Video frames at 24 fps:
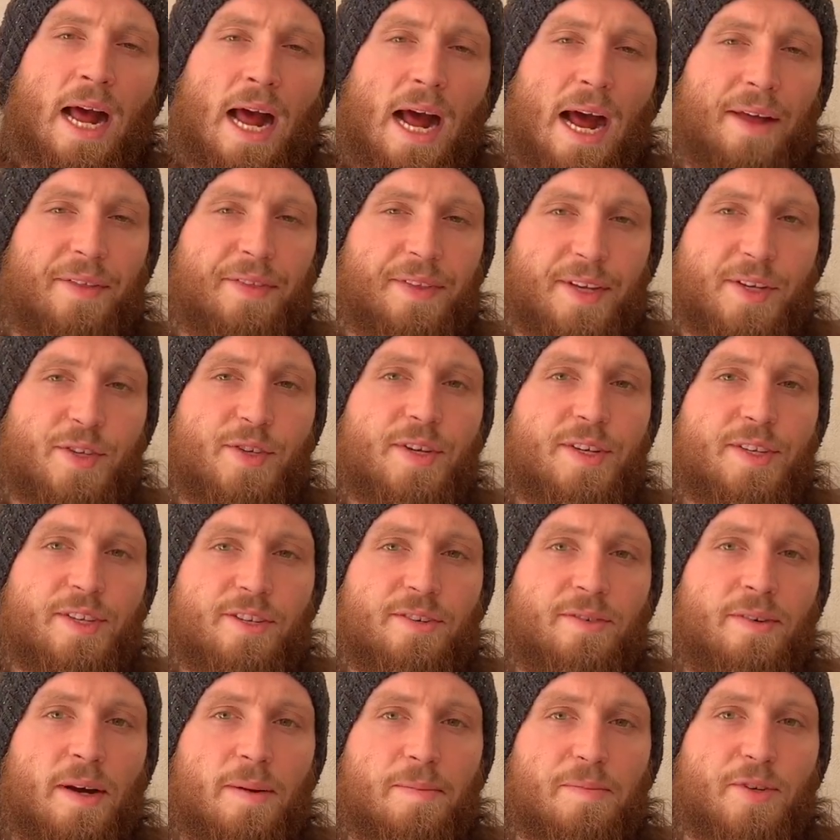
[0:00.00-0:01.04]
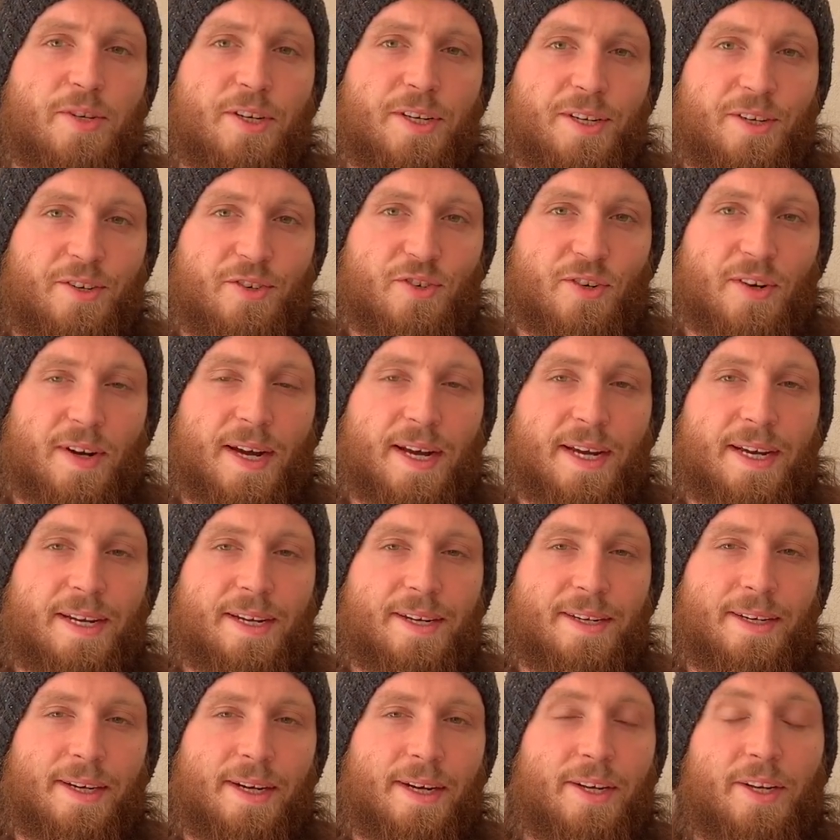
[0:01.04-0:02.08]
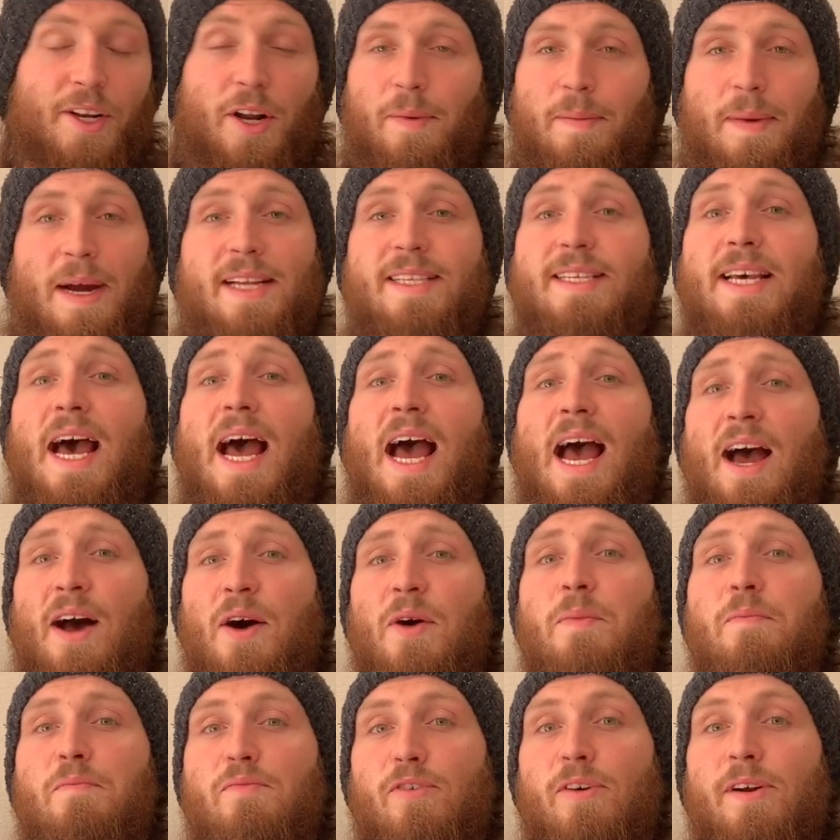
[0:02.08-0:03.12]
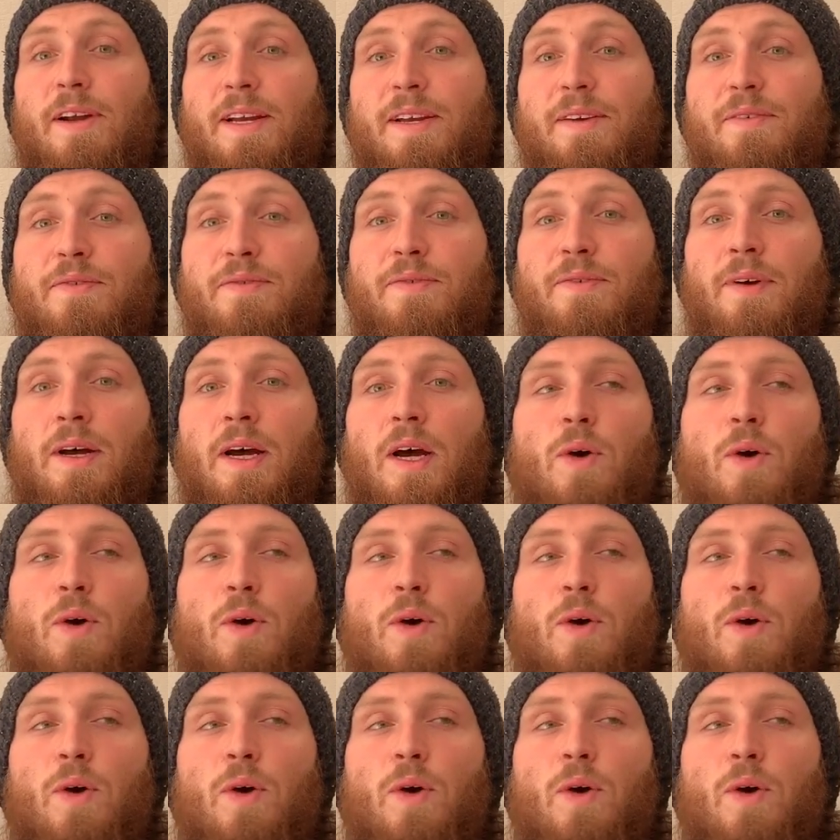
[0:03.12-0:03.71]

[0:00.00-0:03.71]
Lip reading: And this interruption in trade, no matter how brief,